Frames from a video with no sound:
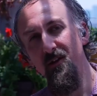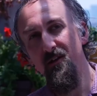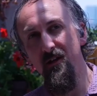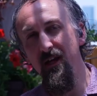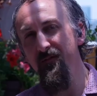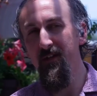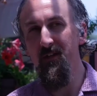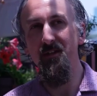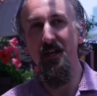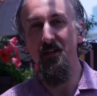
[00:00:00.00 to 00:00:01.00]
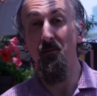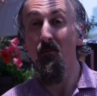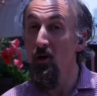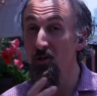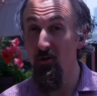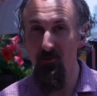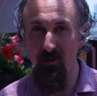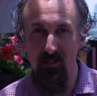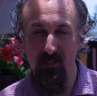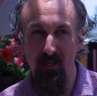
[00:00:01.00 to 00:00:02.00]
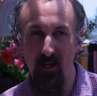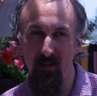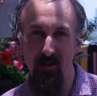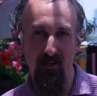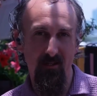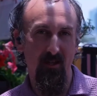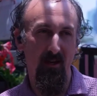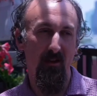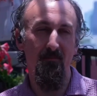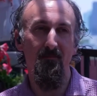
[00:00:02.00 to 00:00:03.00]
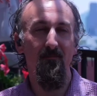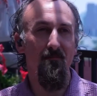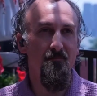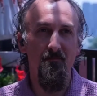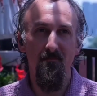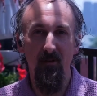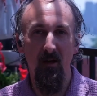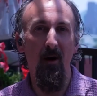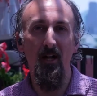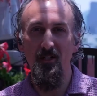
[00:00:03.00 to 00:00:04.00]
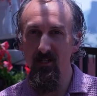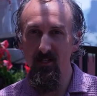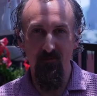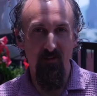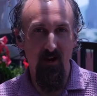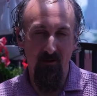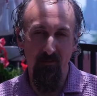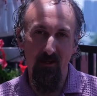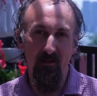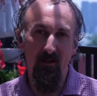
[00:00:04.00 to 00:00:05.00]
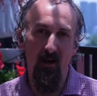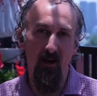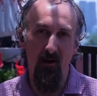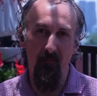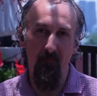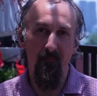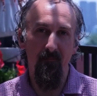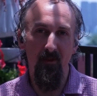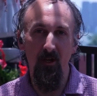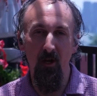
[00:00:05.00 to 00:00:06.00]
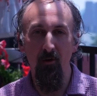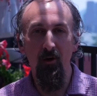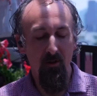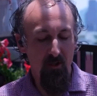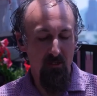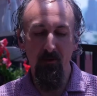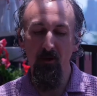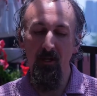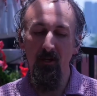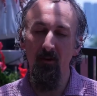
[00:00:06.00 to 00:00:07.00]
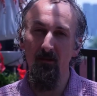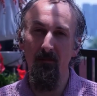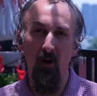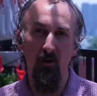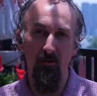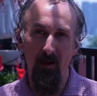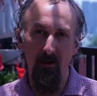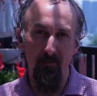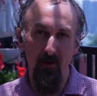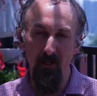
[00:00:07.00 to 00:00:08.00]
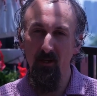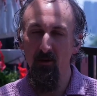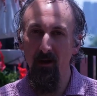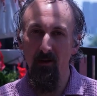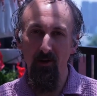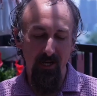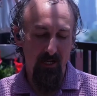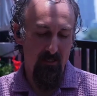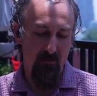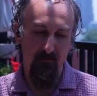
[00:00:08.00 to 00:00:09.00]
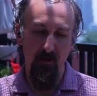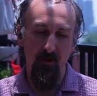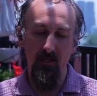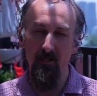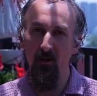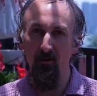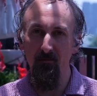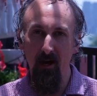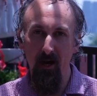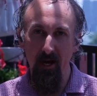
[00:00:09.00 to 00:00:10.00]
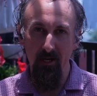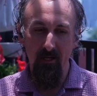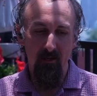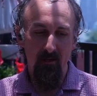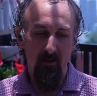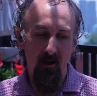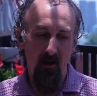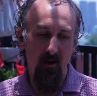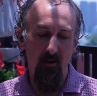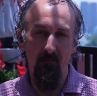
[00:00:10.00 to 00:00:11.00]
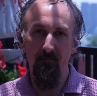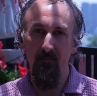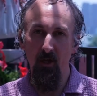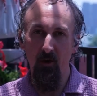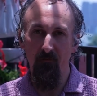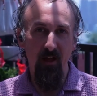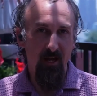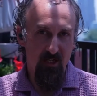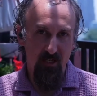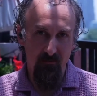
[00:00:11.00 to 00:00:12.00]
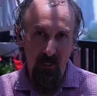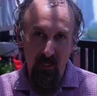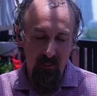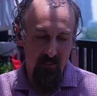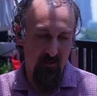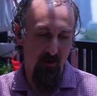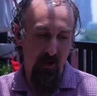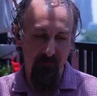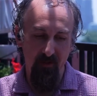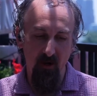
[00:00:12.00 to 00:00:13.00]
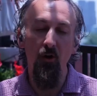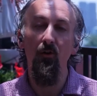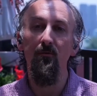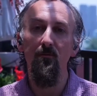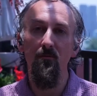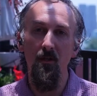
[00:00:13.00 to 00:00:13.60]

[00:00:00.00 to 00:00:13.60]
even that commercial real estate is a homogenous environment. There's buildings owned by REITs, buildings owned by flagship tenants who have their own